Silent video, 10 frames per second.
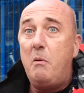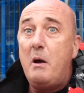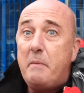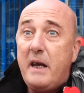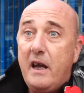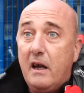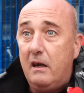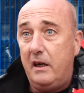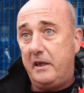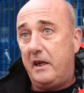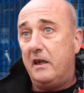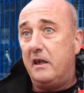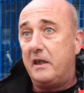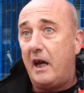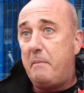won't be here at the end
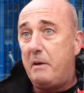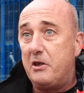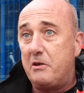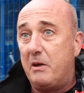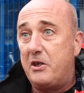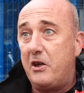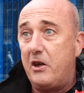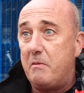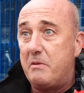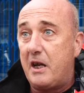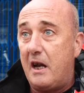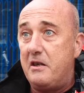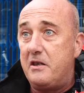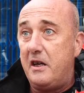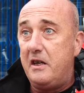of the day because of my
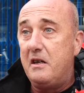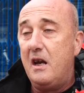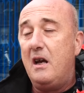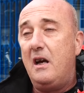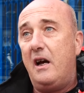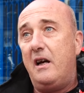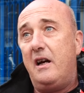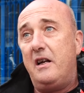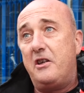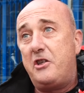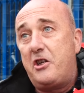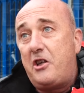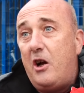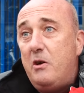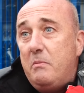circumstances, and I
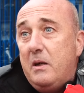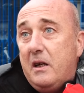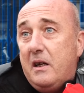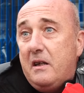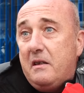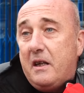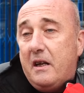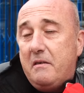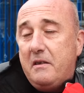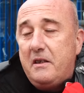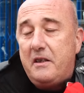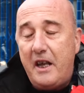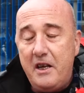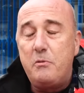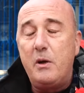just hope that
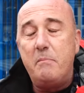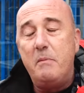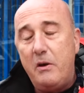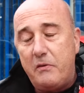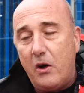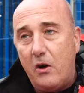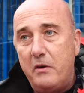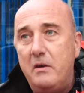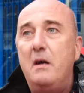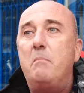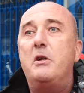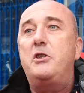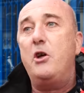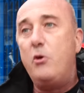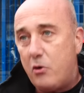things will have moved on, my
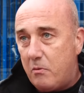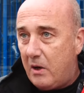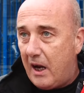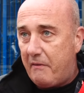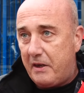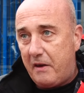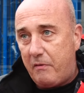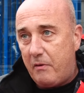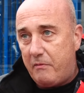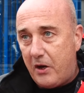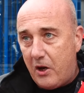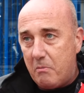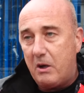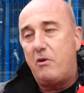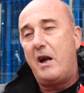children will have a different view,
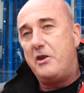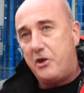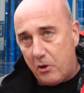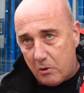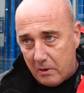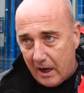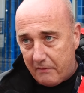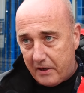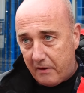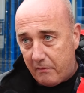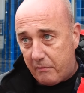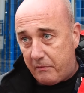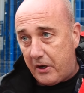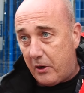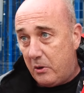my grandchildren will have a different
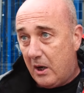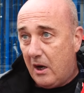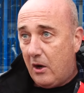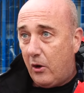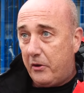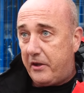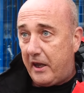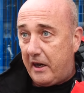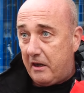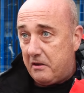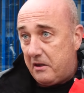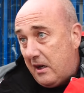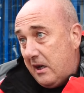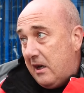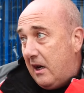view on things.
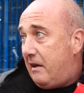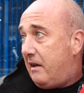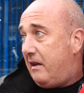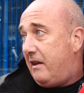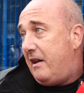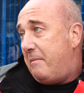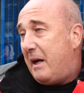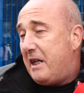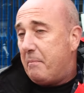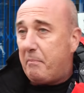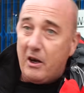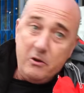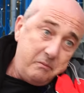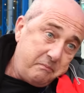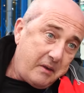I made the
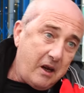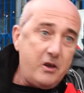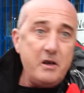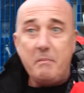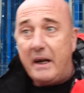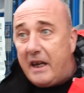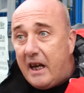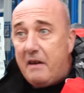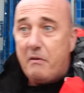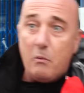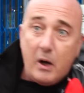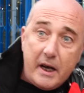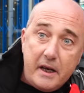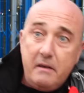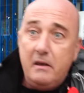boat. I couldn't make it either
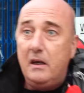way.